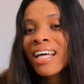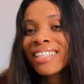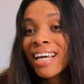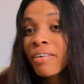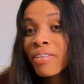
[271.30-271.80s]

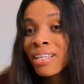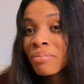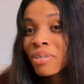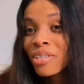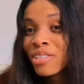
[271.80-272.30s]
nothing
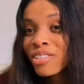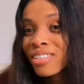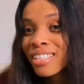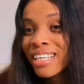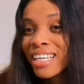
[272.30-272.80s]
i'm going to
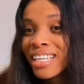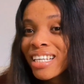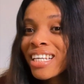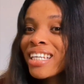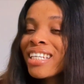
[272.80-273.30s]
say
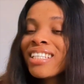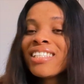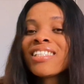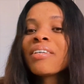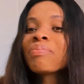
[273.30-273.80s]

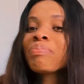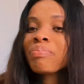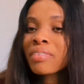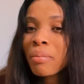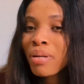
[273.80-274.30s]
is
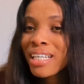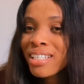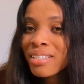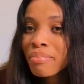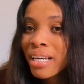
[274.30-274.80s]

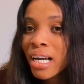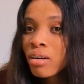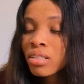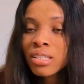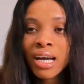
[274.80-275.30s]
please make
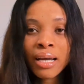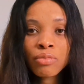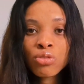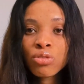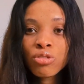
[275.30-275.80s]
out time
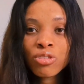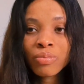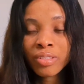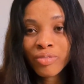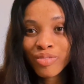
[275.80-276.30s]
to do
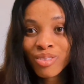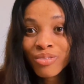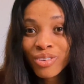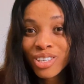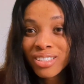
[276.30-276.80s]
something fun
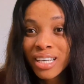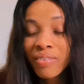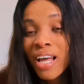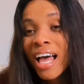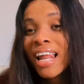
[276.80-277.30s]
for
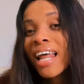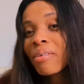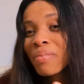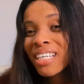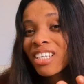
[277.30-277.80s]
yourself
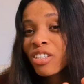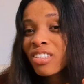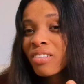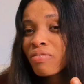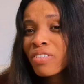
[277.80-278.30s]
like making
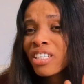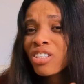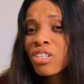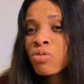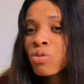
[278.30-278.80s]
youtube
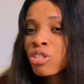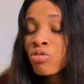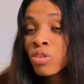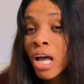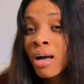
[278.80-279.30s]
videos was
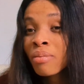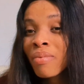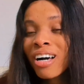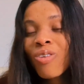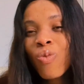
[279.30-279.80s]
um
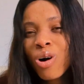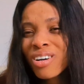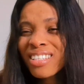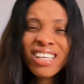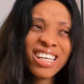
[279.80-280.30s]

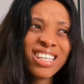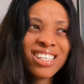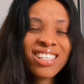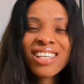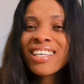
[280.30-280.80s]
was
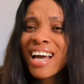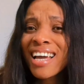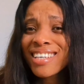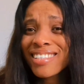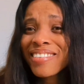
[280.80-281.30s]
is yeah
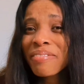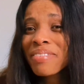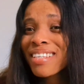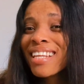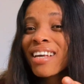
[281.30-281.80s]
it's
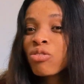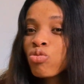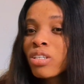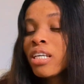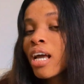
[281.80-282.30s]
something that is
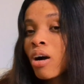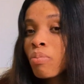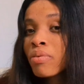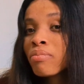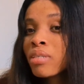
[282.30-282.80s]
really
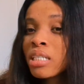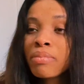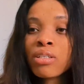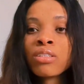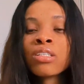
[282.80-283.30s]
helping me
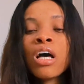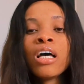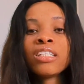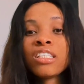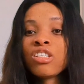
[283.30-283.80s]
because
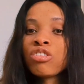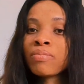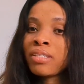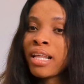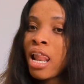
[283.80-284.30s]
this is
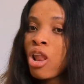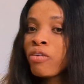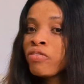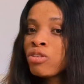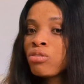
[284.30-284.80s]
something i
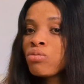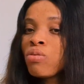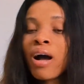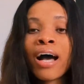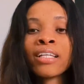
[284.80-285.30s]
love to
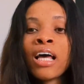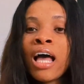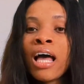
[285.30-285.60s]
do and